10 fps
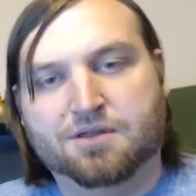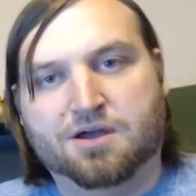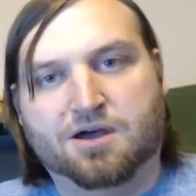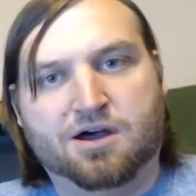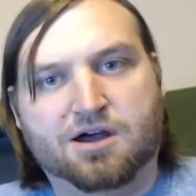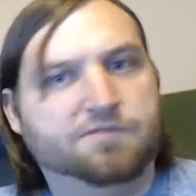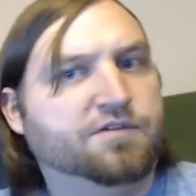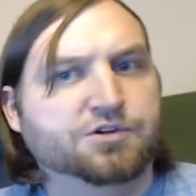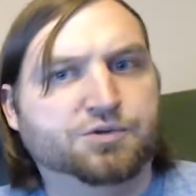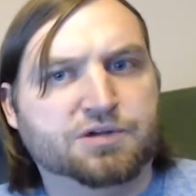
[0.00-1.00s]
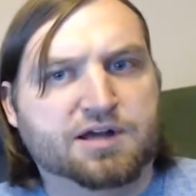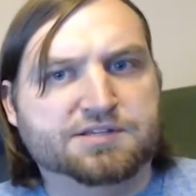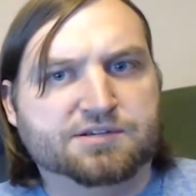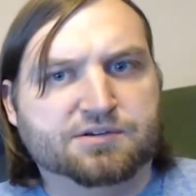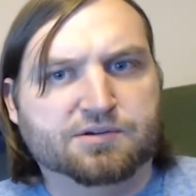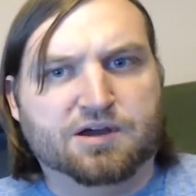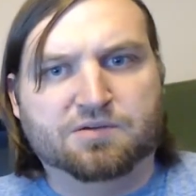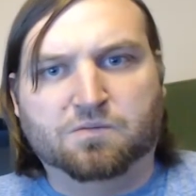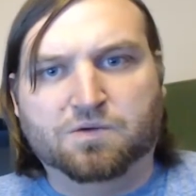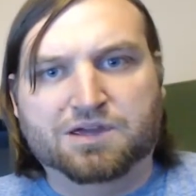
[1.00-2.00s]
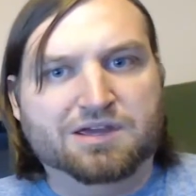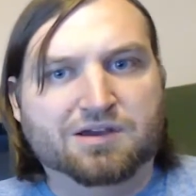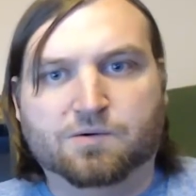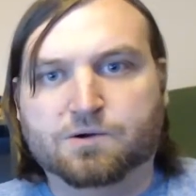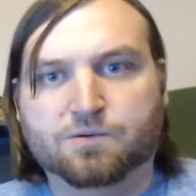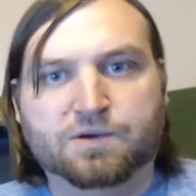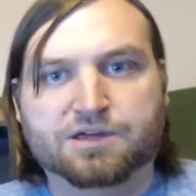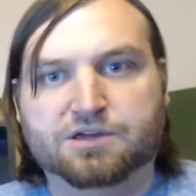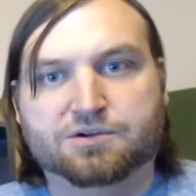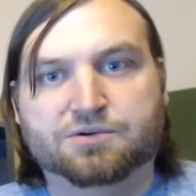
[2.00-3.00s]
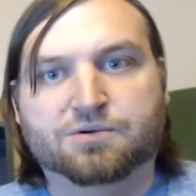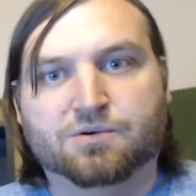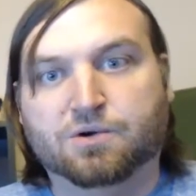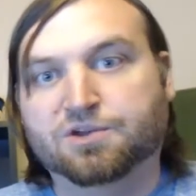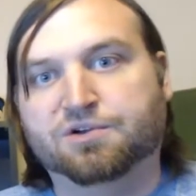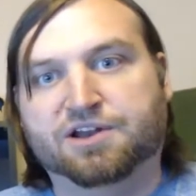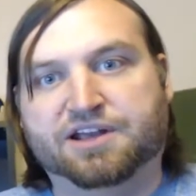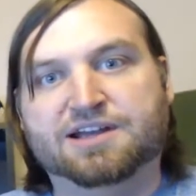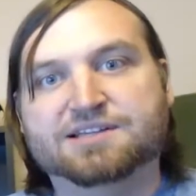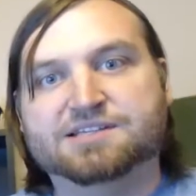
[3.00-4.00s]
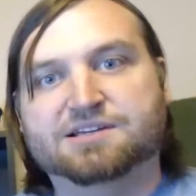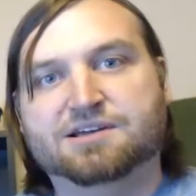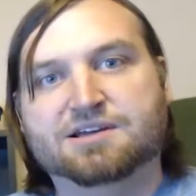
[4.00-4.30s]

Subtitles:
on Virtual Console, on Wii or Wii U or 3DS.